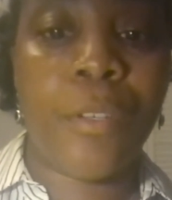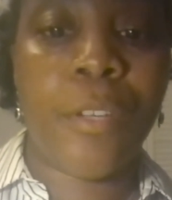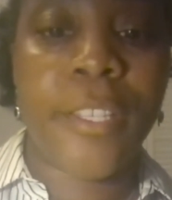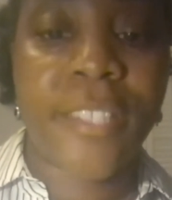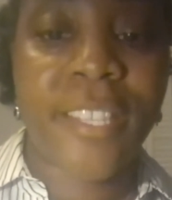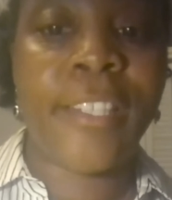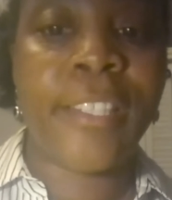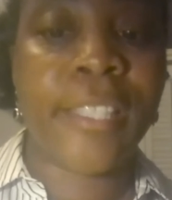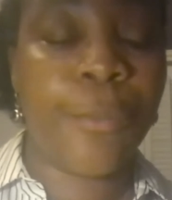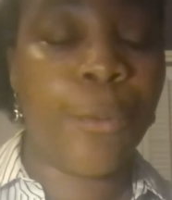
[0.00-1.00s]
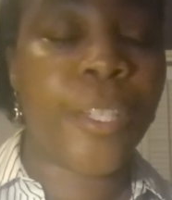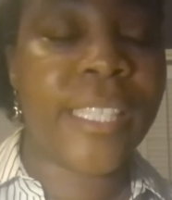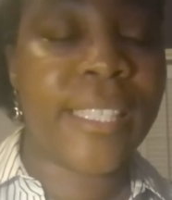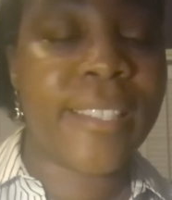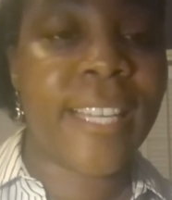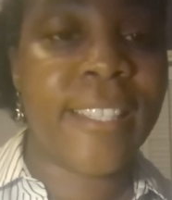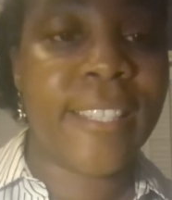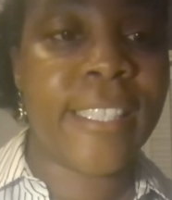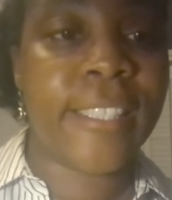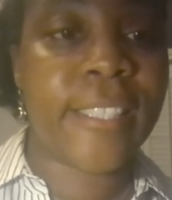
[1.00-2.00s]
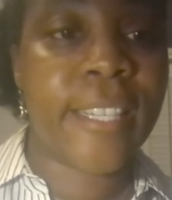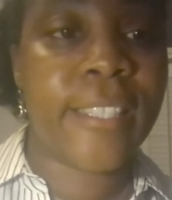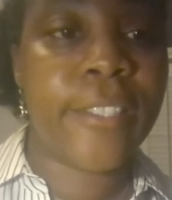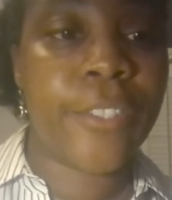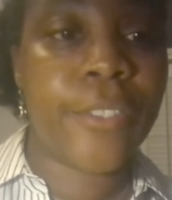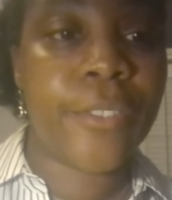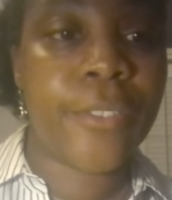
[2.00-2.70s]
attending and working at Talladega College,